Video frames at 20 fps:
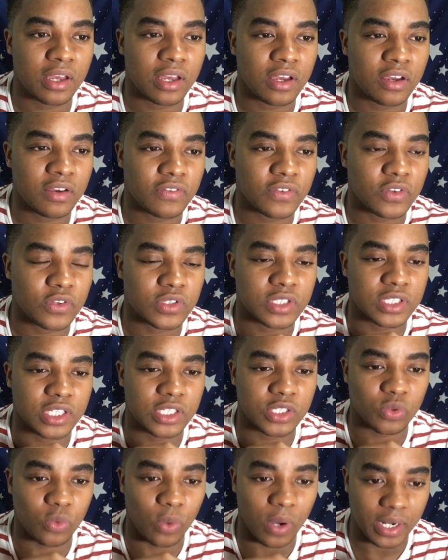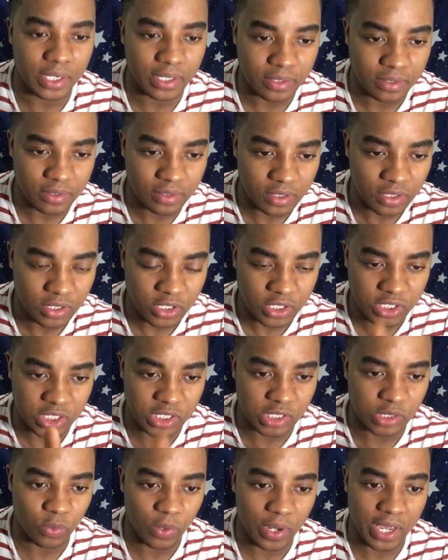If we use this one,
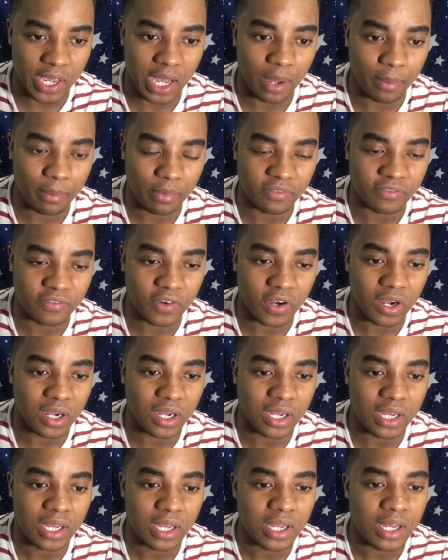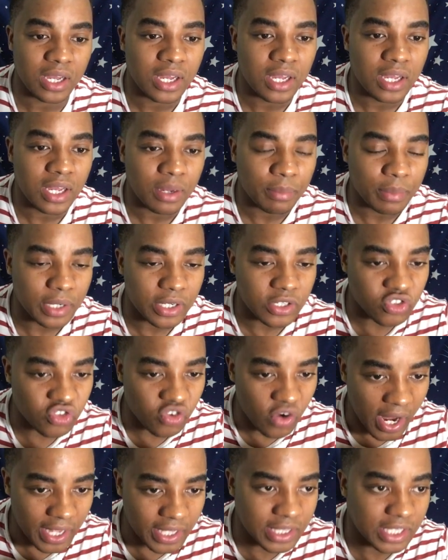see where I'm afar, I'm going to
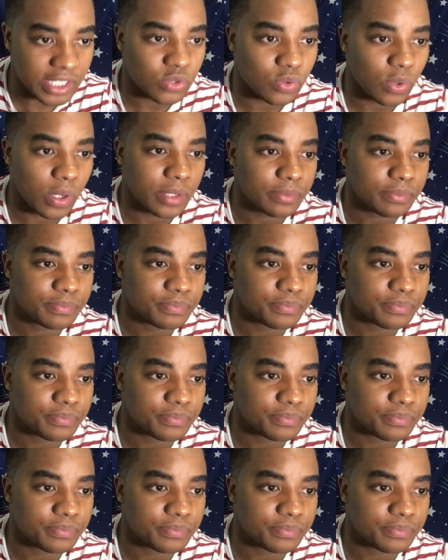drag this one.